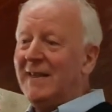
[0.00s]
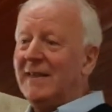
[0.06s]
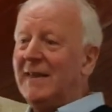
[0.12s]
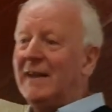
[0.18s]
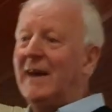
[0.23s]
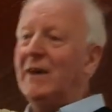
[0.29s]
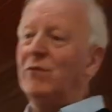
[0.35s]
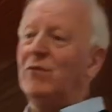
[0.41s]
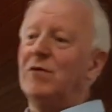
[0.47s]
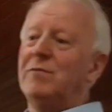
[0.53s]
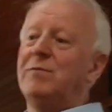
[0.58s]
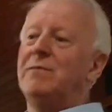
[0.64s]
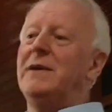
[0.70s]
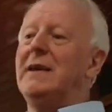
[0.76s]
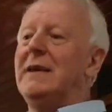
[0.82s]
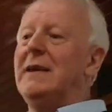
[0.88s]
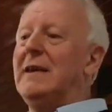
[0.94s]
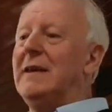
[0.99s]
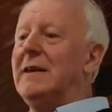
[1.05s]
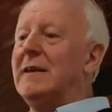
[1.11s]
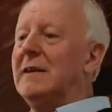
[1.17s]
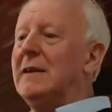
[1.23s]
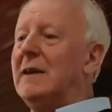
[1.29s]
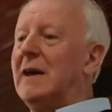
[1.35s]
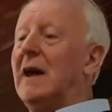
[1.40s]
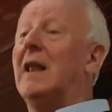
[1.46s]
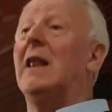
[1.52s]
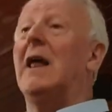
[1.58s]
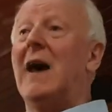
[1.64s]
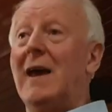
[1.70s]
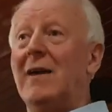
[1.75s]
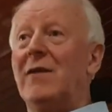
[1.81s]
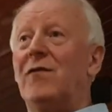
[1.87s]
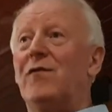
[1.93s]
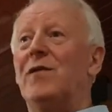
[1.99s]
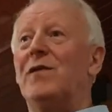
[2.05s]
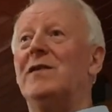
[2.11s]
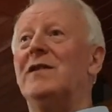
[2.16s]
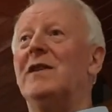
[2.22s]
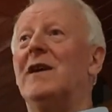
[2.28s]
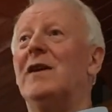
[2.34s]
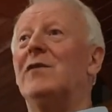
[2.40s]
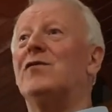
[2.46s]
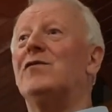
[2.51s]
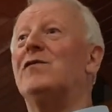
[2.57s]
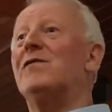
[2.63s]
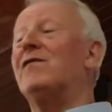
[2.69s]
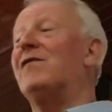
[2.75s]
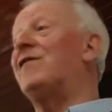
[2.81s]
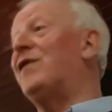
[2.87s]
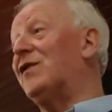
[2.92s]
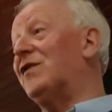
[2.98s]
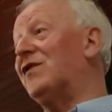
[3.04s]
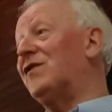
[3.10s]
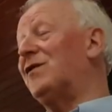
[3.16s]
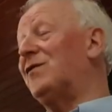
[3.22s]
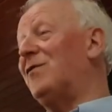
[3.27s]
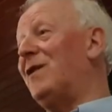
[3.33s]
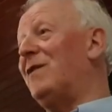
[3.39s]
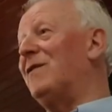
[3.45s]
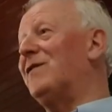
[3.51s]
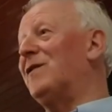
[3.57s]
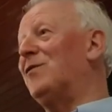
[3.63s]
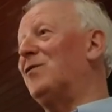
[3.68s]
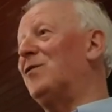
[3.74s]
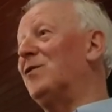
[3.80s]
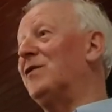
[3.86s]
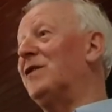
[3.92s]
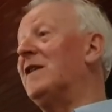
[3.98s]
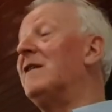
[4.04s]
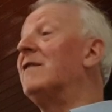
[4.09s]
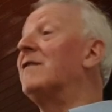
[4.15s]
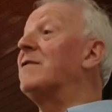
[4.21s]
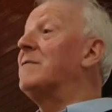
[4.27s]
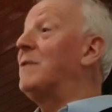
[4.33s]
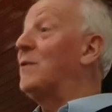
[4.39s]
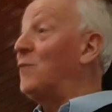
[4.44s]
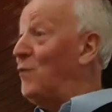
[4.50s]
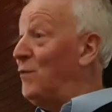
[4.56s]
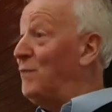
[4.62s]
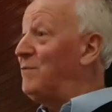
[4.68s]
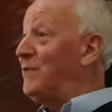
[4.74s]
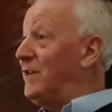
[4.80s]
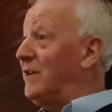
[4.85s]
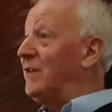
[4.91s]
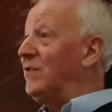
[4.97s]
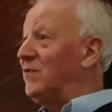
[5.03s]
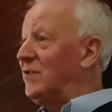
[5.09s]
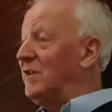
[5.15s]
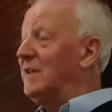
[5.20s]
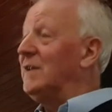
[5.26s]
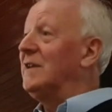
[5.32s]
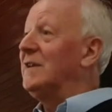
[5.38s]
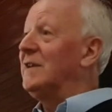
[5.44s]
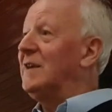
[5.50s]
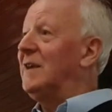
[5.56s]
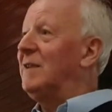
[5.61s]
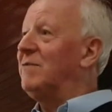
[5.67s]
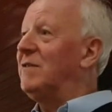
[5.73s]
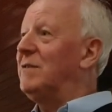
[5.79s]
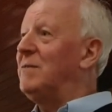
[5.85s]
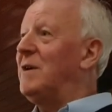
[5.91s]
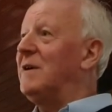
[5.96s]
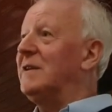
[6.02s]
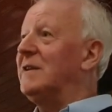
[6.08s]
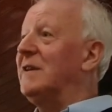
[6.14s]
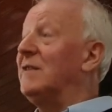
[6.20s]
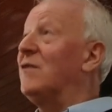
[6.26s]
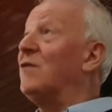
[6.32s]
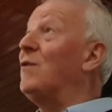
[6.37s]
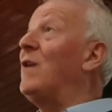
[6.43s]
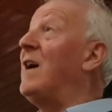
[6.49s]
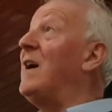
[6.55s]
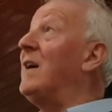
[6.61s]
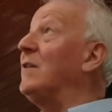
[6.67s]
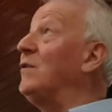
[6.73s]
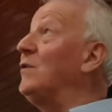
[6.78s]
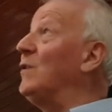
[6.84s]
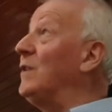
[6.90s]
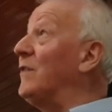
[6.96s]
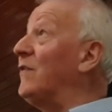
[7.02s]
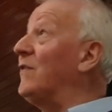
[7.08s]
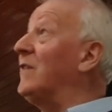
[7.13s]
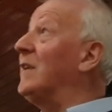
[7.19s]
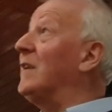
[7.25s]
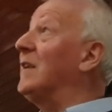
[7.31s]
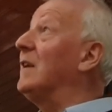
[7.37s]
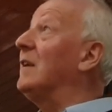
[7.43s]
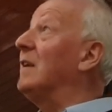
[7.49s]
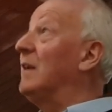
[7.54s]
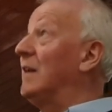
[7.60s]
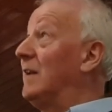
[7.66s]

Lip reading: that I would be alive when a first 12-year-old from our own production came to the market. So are you listening?